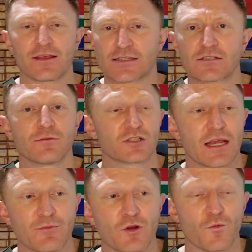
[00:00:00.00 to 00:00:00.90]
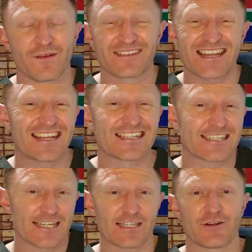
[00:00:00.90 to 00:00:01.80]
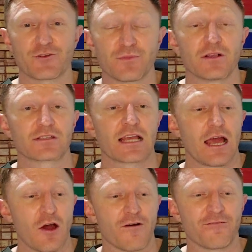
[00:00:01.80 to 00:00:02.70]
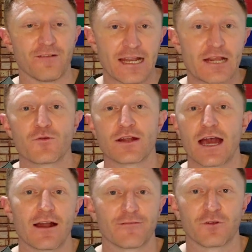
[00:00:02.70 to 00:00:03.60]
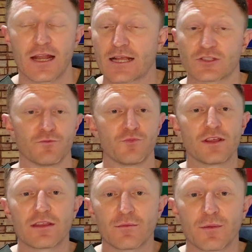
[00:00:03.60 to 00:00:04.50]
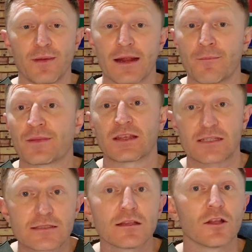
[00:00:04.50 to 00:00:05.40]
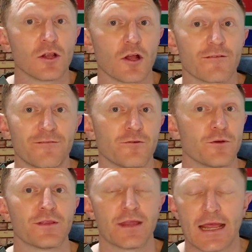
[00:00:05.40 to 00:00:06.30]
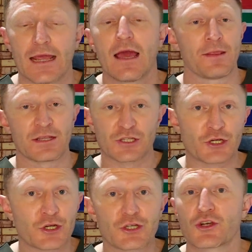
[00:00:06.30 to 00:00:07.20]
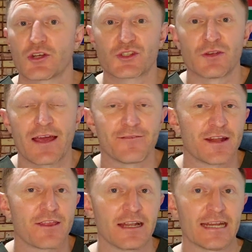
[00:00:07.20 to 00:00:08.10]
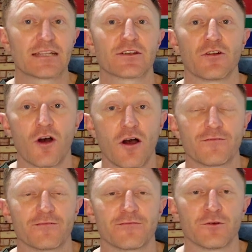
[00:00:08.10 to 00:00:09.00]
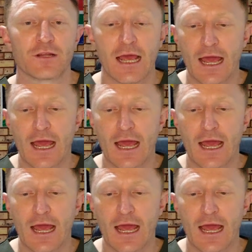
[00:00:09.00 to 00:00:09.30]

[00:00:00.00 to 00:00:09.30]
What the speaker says: They said to him, Shame, we've taken 600 mils of liquid out of your lungs. You're breathing a bit better, but there's still a lot of fluid there. There's a good chance you have another liter and a half of fluid.